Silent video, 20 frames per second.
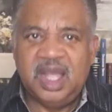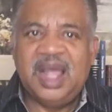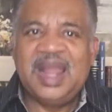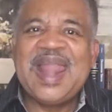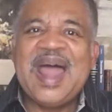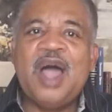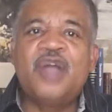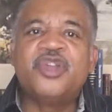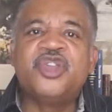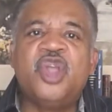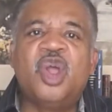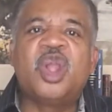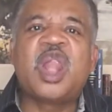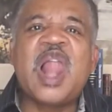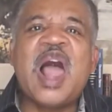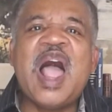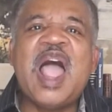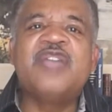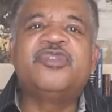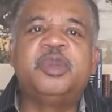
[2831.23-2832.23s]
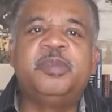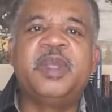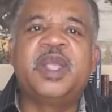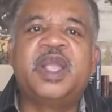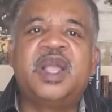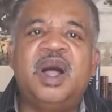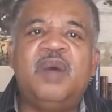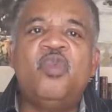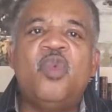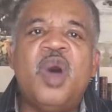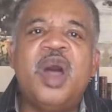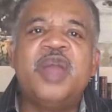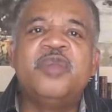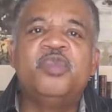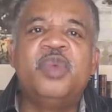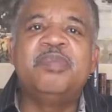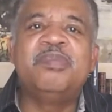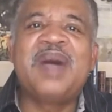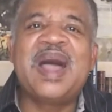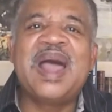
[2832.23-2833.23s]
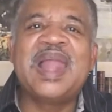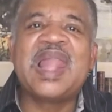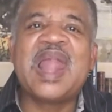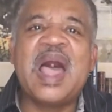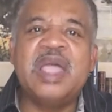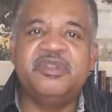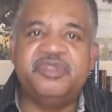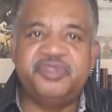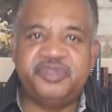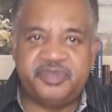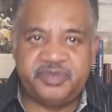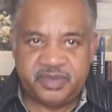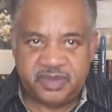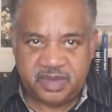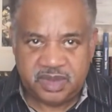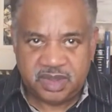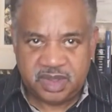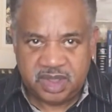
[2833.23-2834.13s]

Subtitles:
Allow your life to become one with my life.